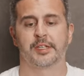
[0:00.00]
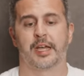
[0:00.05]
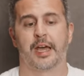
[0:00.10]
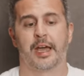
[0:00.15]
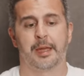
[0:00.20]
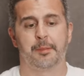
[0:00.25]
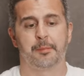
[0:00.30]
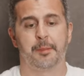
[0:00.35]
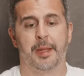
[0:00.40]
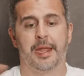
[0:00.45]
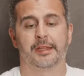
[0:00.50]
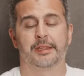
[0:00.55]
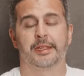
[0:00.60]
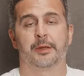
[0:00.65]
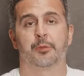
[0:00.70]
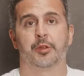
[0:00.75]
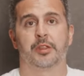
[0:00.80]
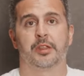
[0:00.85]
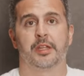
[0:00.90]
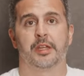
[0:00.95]
I am mainly
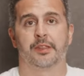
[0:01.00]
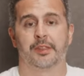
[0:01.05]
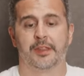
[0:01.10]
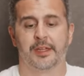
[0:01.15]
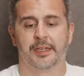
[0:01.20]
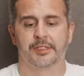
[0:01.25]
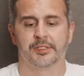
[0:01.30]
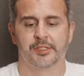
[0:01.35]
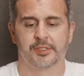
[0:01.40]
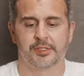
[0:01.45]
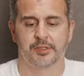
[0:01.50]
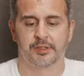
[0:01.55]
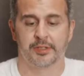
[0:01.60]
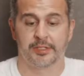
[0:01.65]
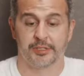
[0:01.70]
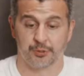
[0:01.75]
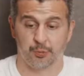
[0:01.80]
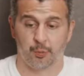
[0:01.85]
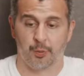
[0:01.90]
within this